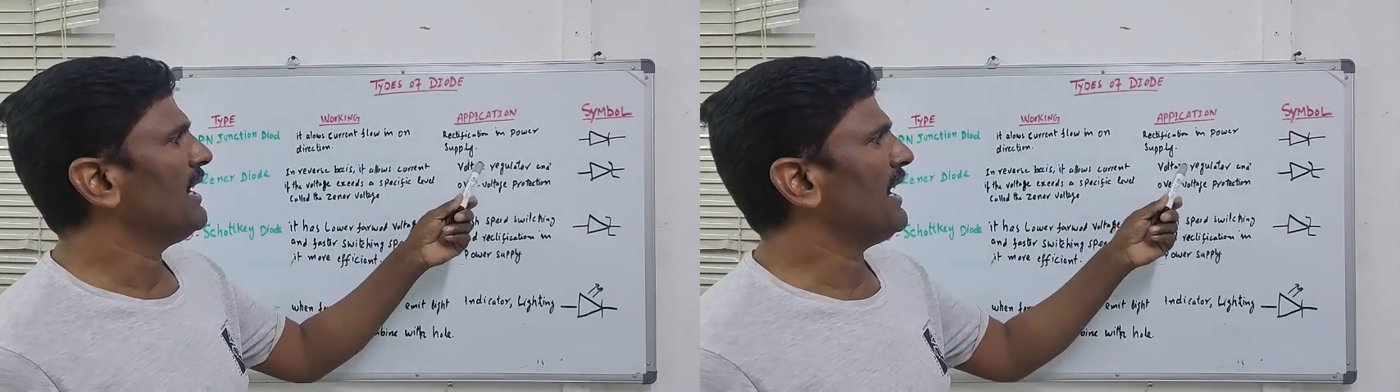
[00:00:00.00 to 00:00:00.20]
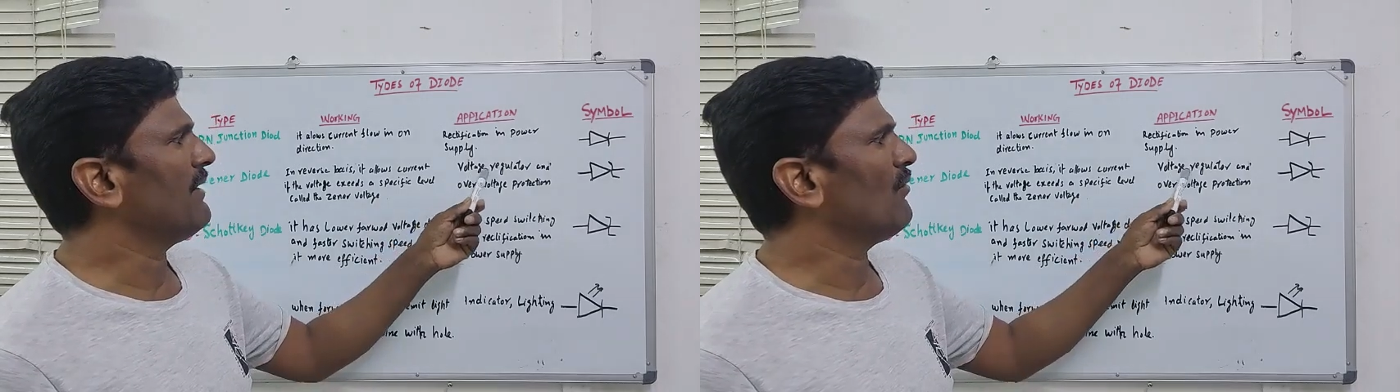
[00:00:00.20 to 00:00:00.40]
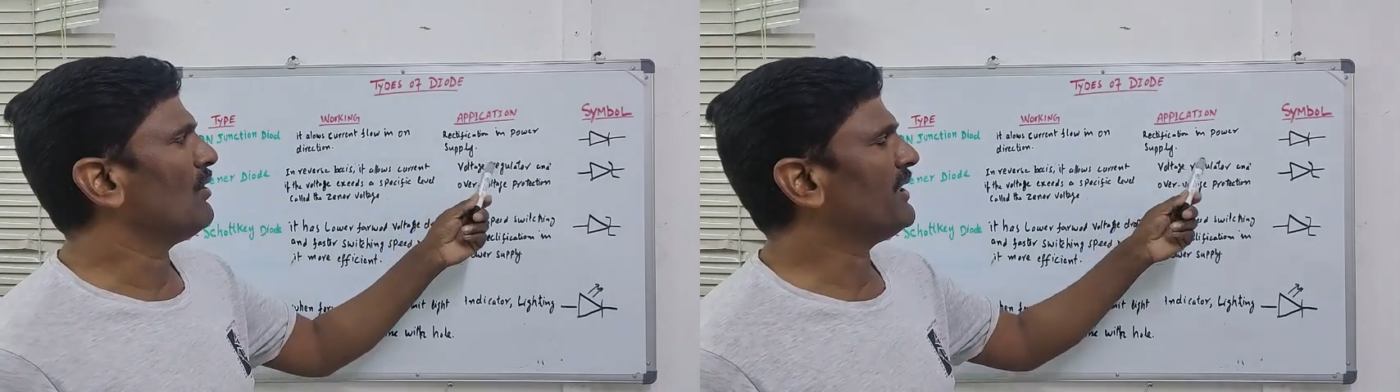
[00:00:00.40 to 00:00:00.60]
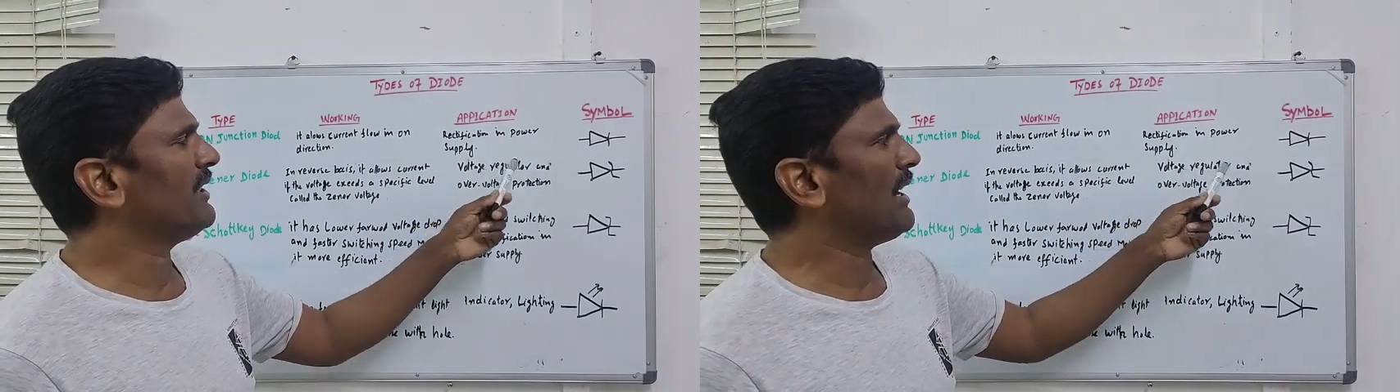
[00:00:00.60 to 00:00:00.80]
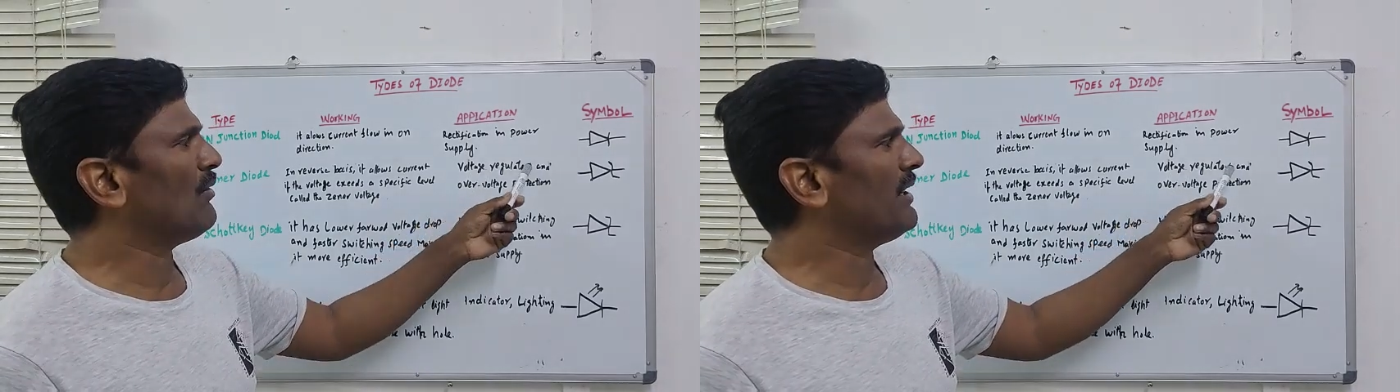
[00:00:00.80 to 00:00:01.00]
in voltage
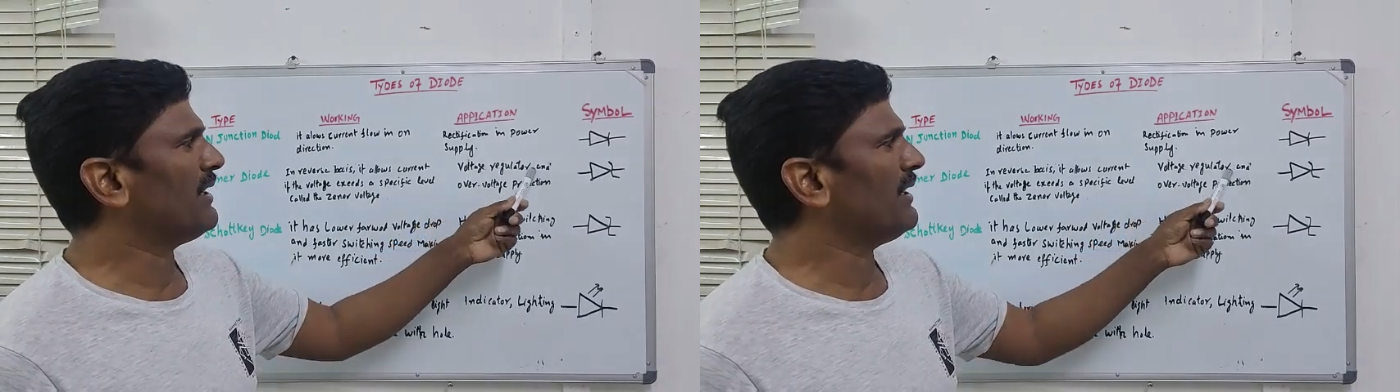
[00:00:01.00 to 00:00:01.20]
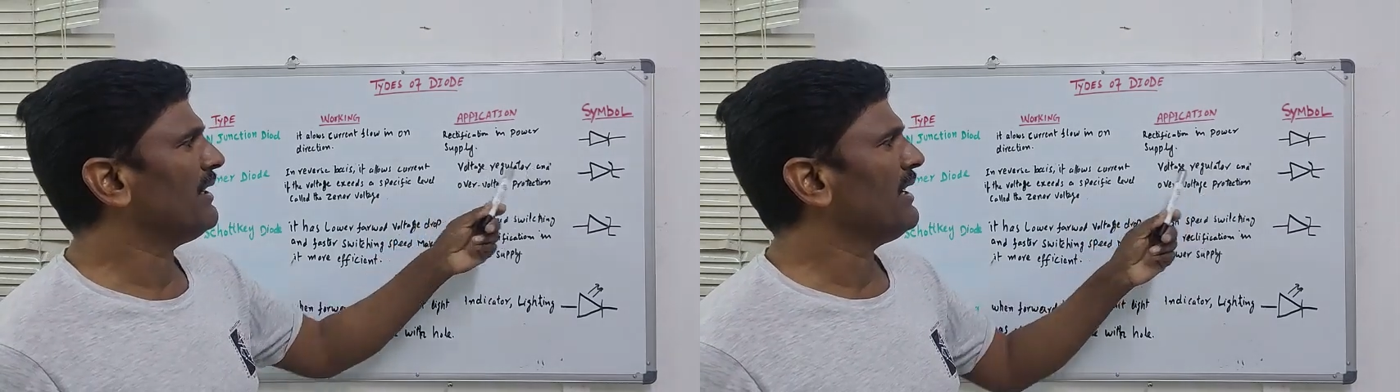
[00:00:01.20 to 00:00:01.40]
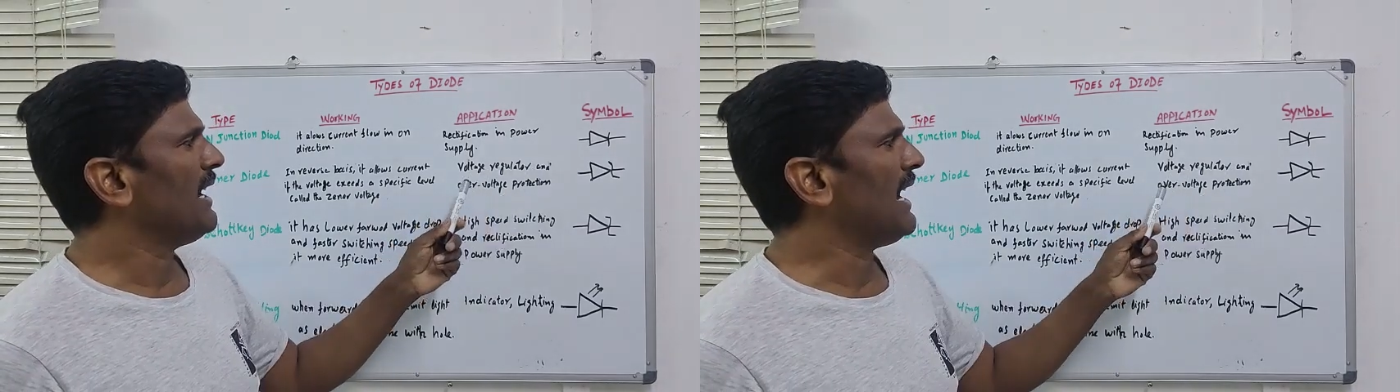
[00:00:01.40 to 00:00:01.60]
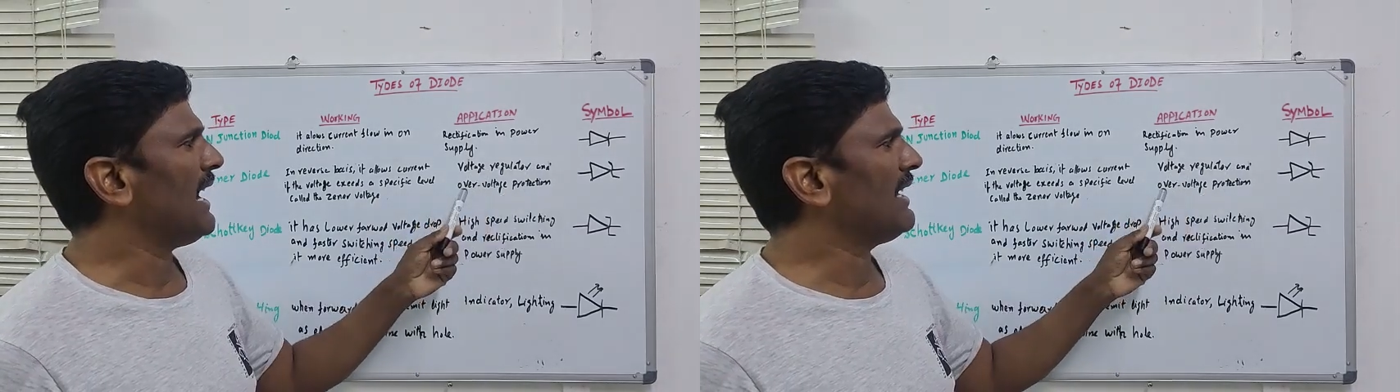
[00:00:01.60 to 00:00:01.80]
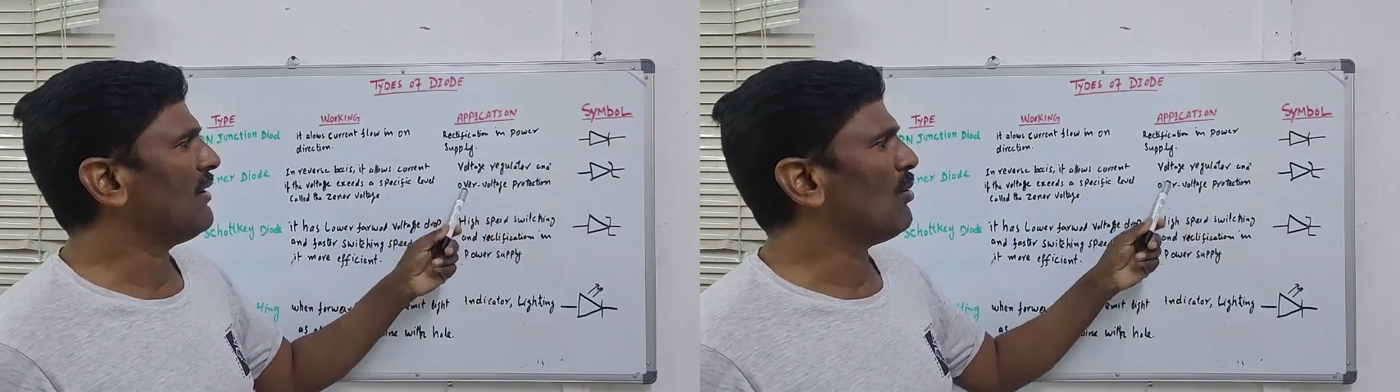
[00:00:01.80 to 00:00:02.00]
regulator
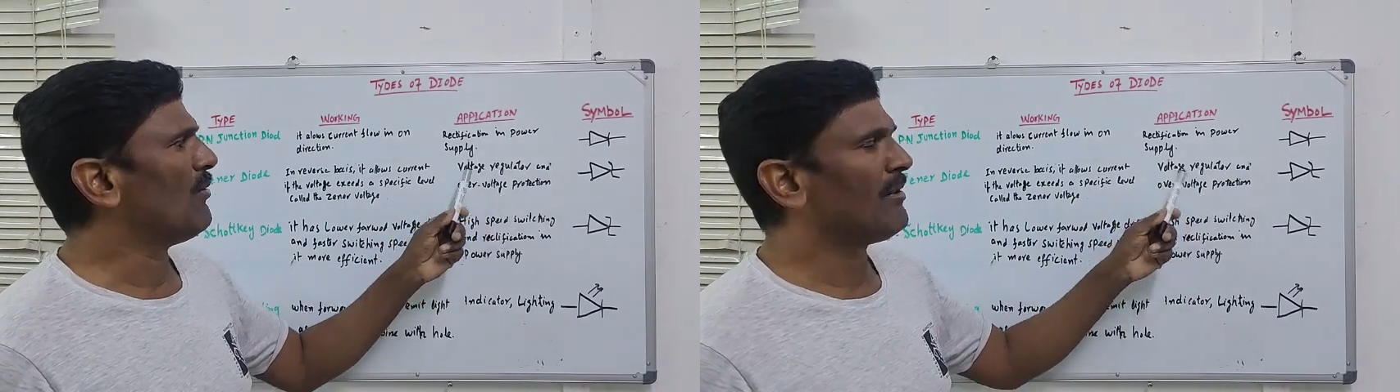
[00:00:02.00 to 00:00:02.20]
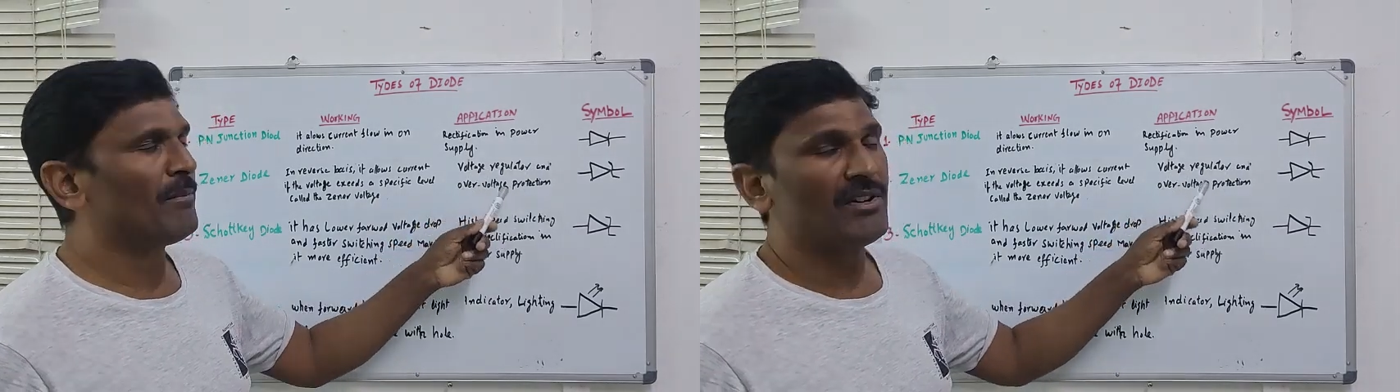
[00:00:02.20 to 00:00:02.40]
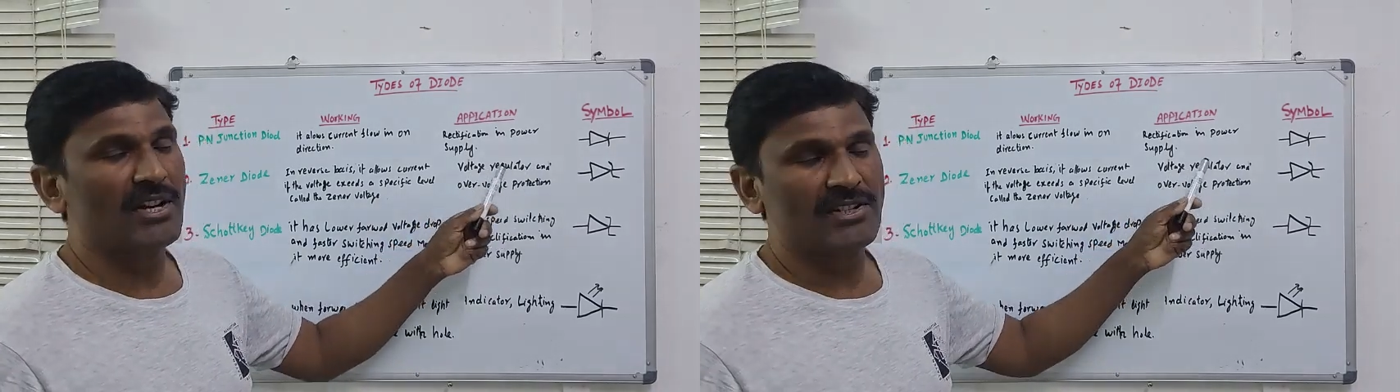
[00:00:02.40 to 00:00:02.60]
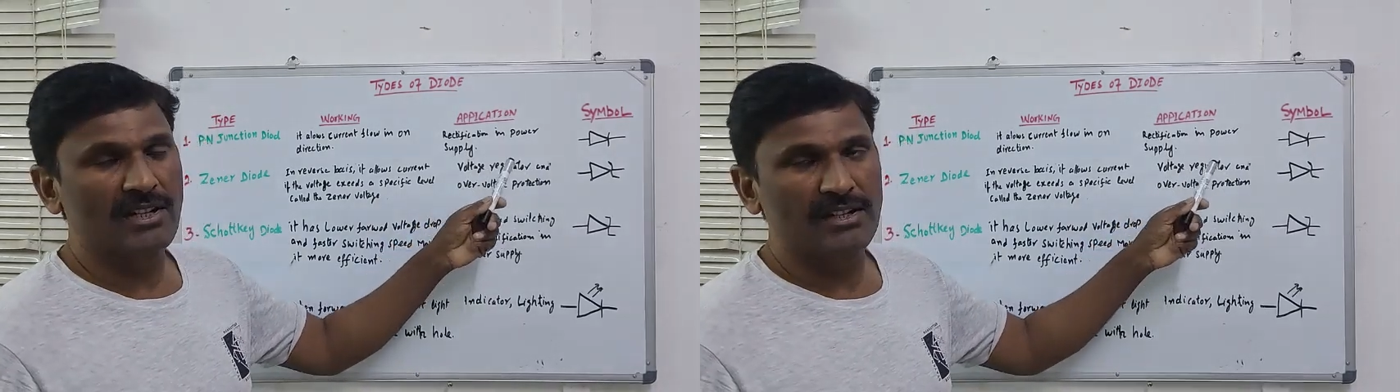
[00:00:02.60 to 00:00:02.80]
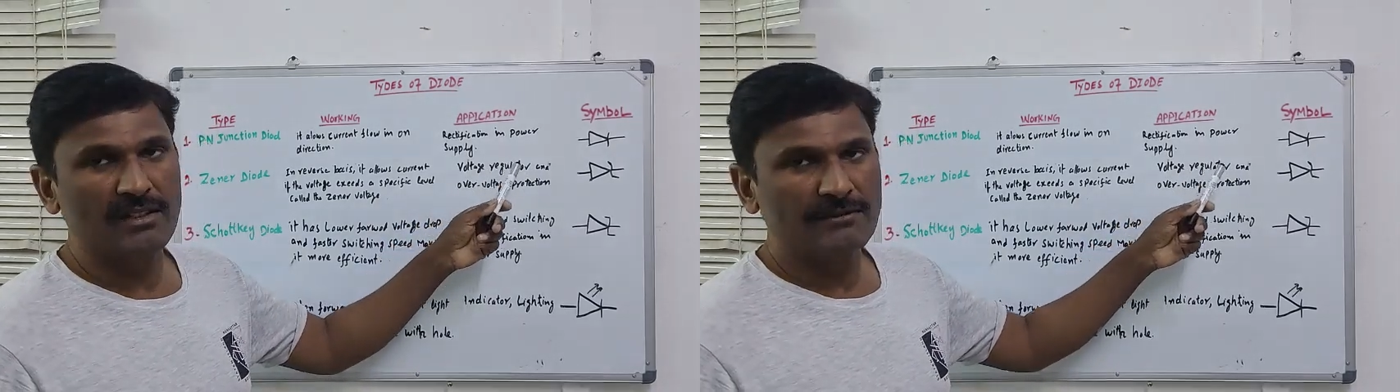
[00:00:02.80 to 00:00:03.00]
and over
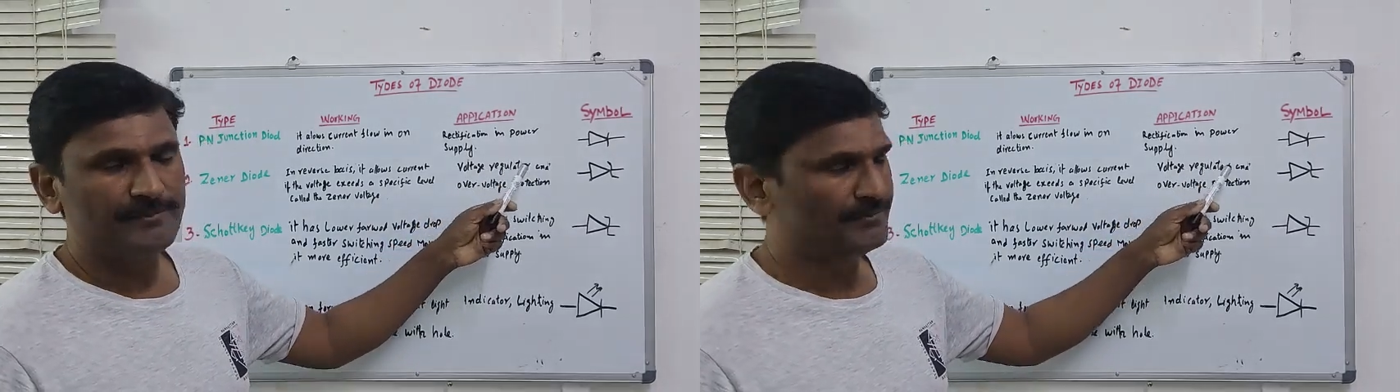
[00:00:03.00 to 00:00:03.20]
protection,